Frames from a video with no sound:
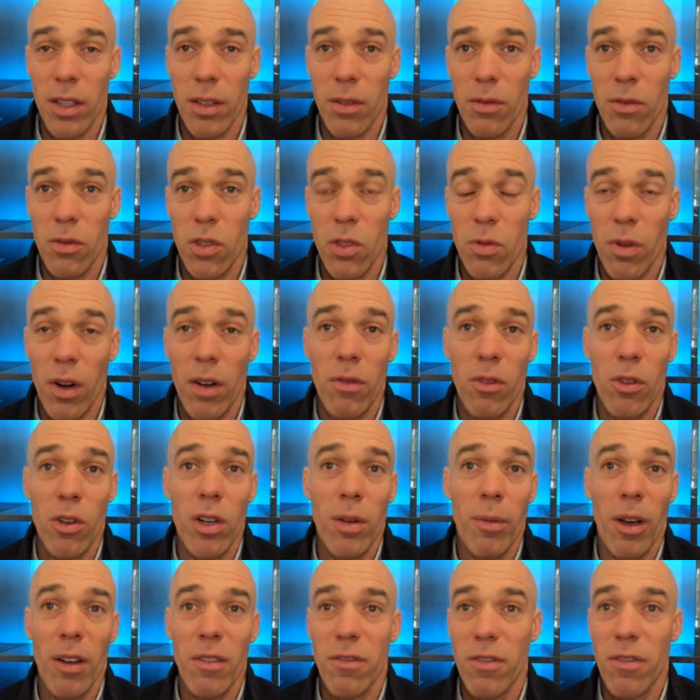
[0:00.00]
just what I've learned
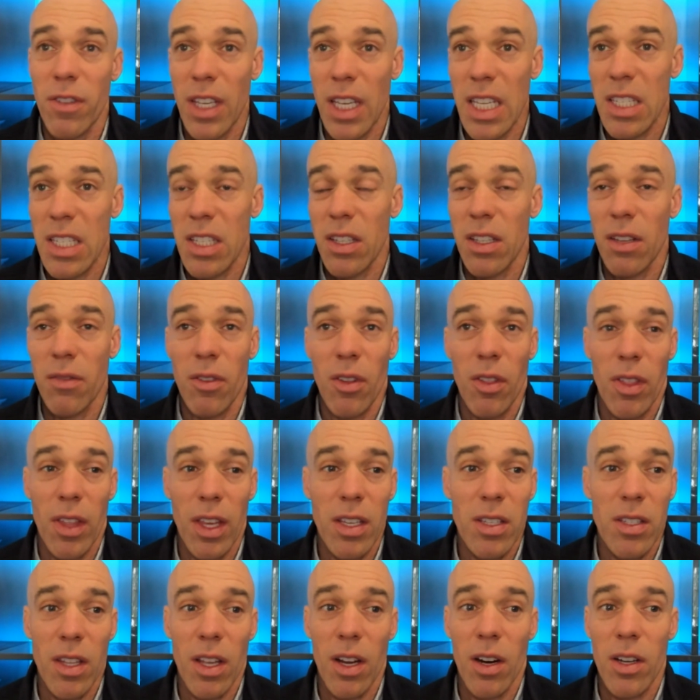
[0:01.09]
about fees and different
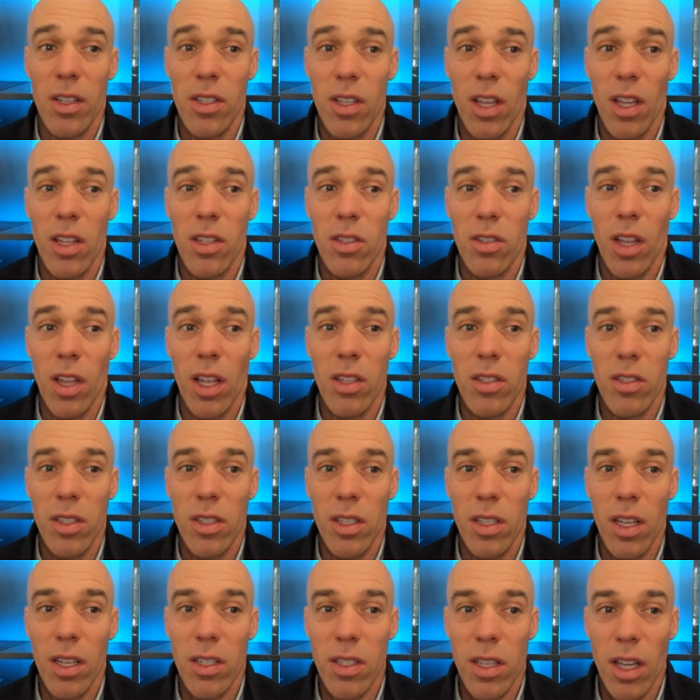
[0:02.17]
things there.
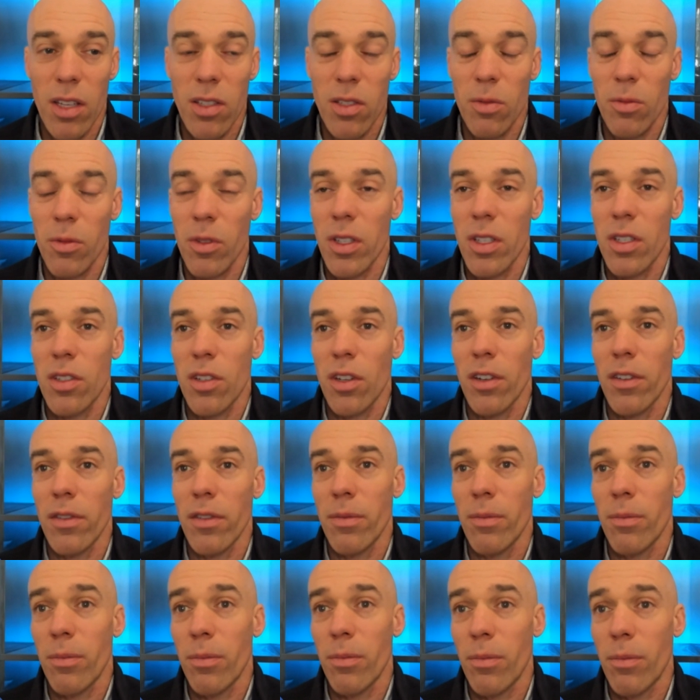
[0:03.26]
It doesn't really serve
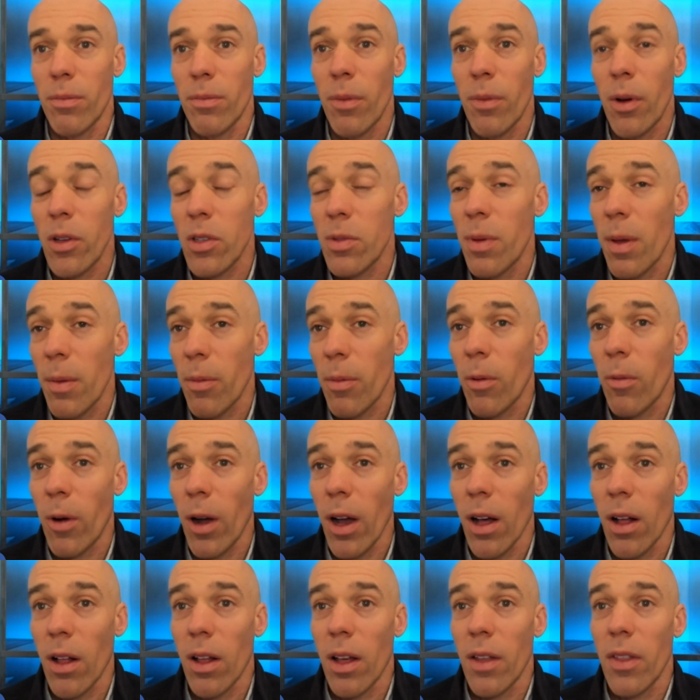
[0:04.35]
most people
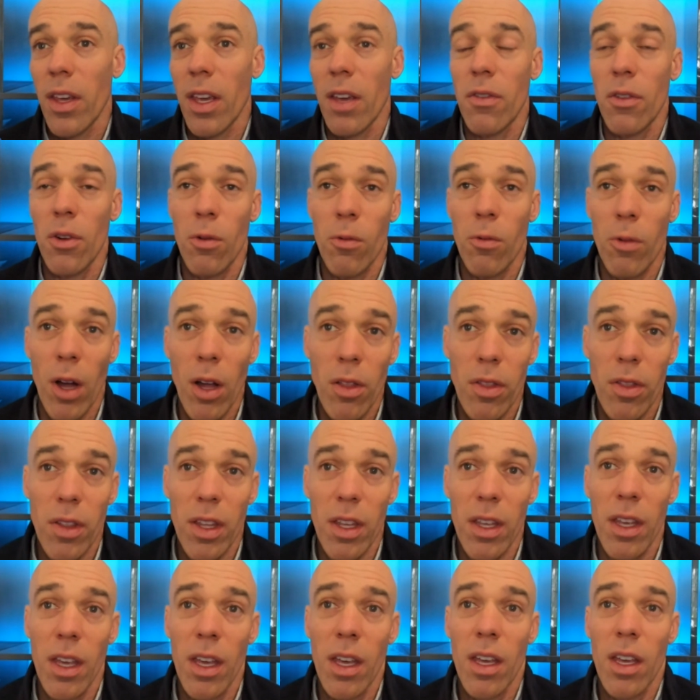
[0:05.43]
well. I think if you're
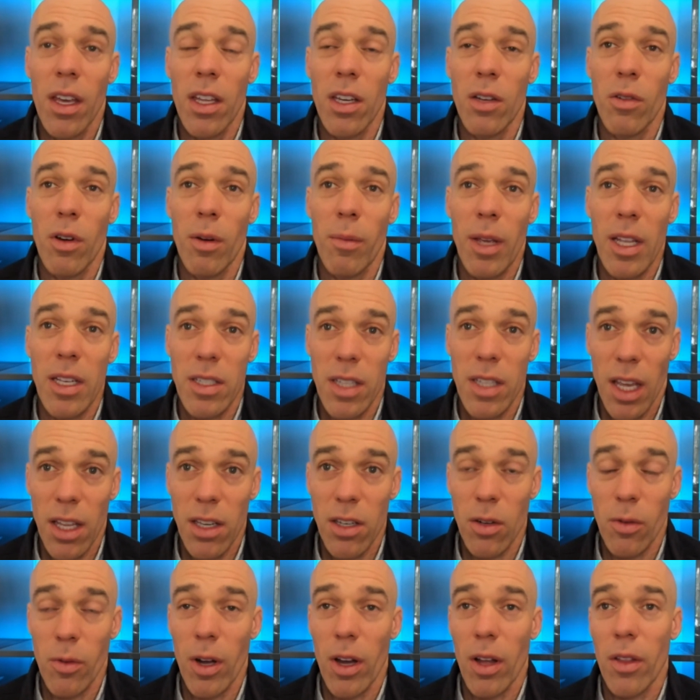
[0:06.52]
wealthy and you want to maintain
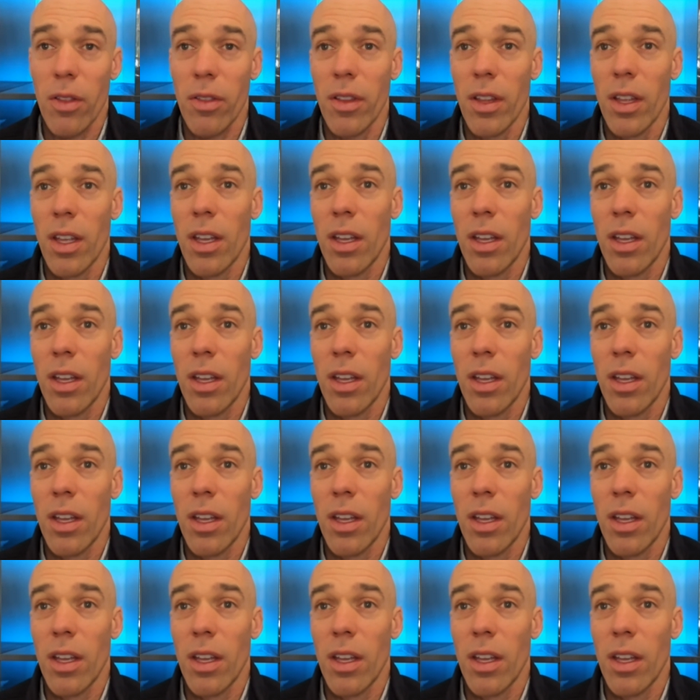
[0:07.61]
your wealth,